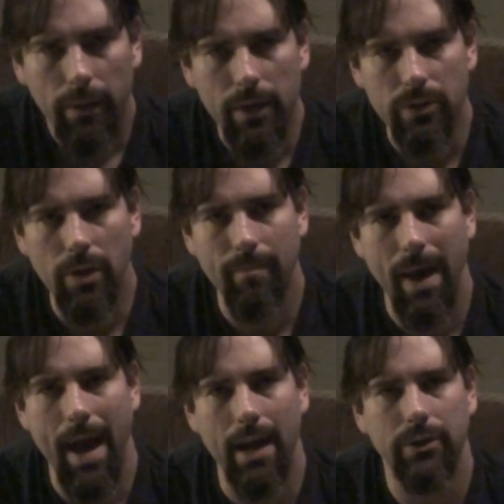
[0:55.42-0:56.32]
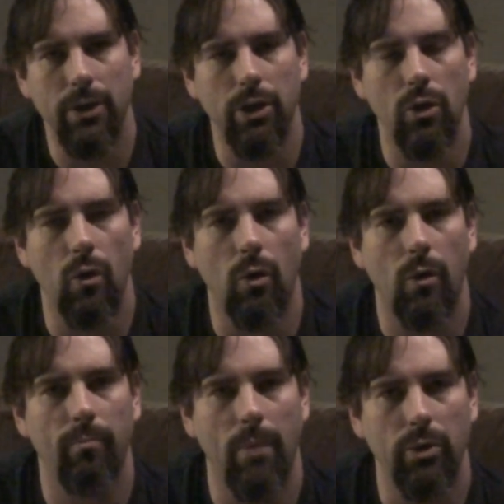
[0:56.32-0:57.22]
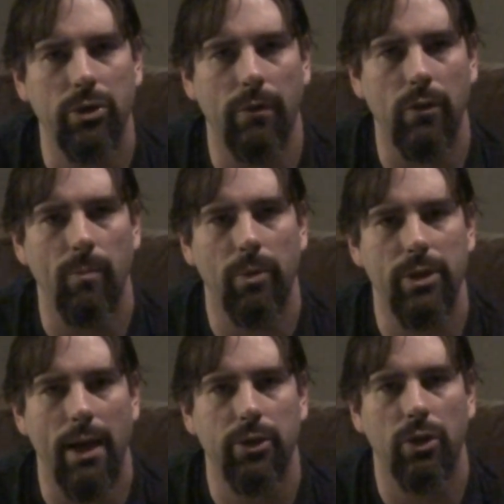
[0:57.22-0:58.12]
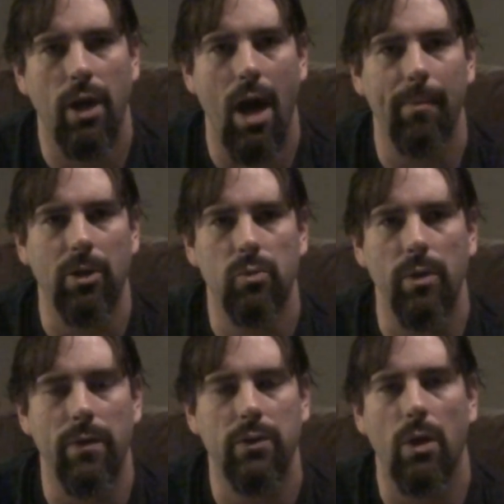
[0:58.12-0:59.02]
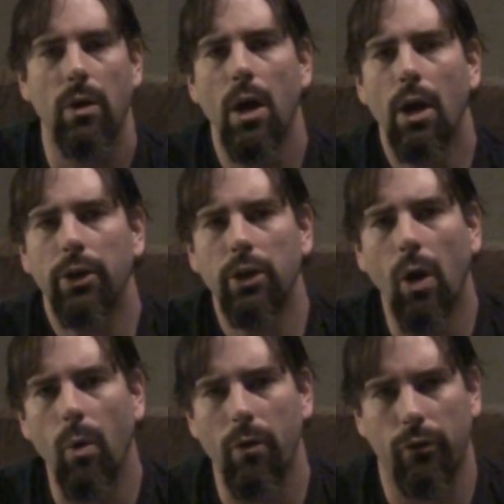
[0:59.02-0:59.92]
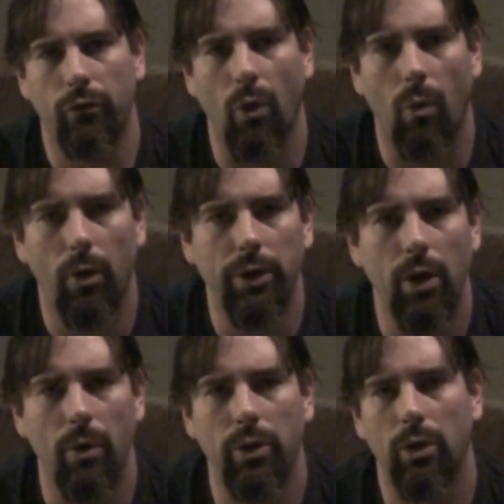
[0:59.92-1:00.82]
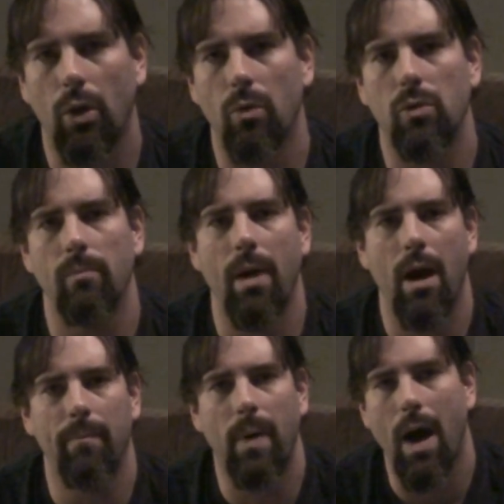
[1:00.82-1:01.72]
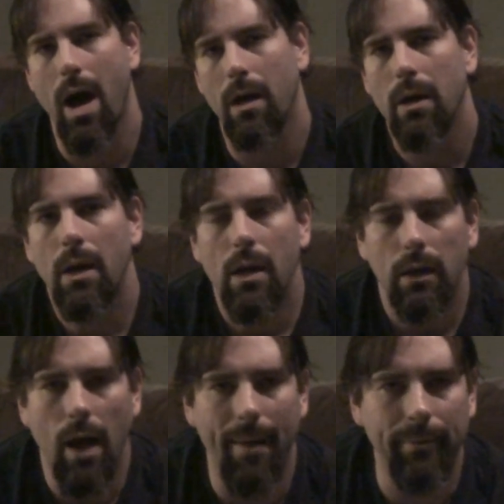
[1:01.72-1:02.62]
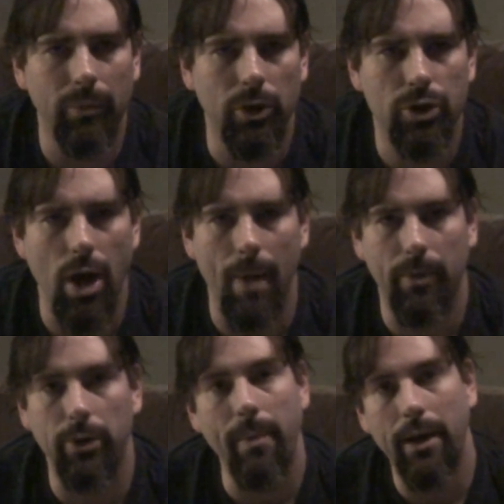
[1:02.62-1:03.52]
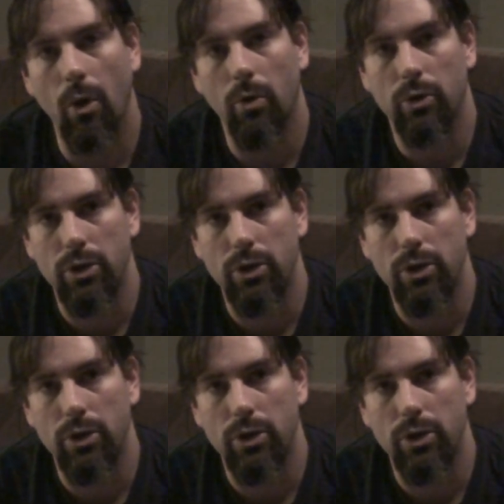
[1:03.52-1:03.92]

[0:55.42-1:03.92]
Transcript: These are the bags that you'll, most of you protect your comics with. So you go to the store, you go to your local mom and pop comic book shop, or you may go to